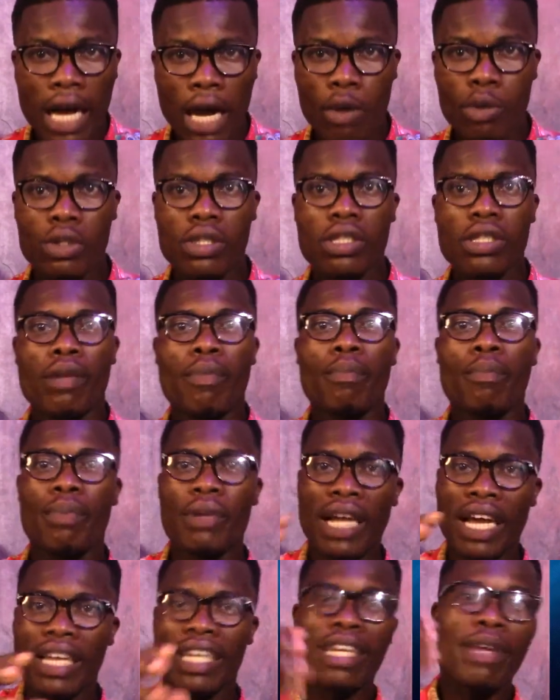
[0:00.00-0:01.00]
out,
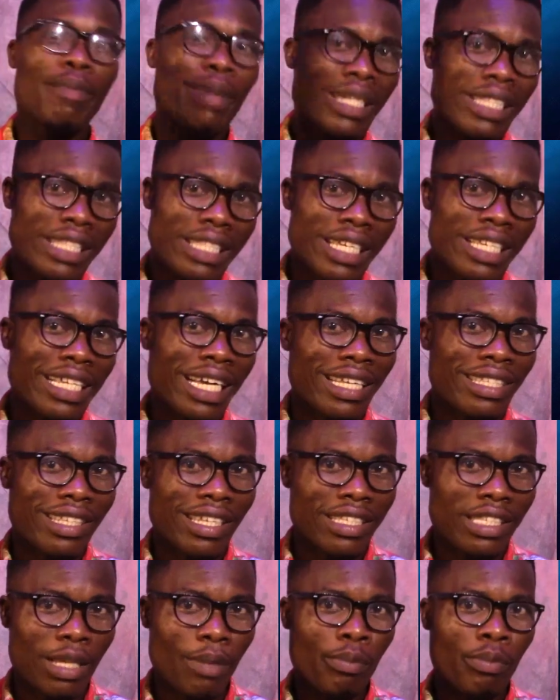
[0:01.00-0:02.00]
bra, maybe teen answer
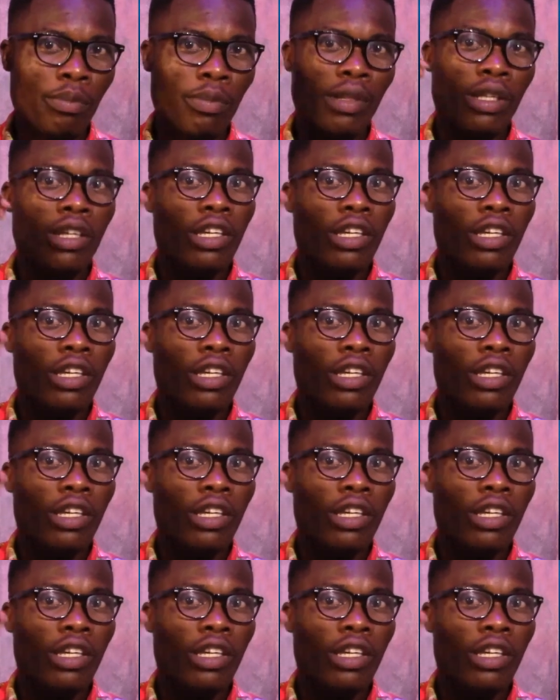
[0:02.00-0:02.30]
sem.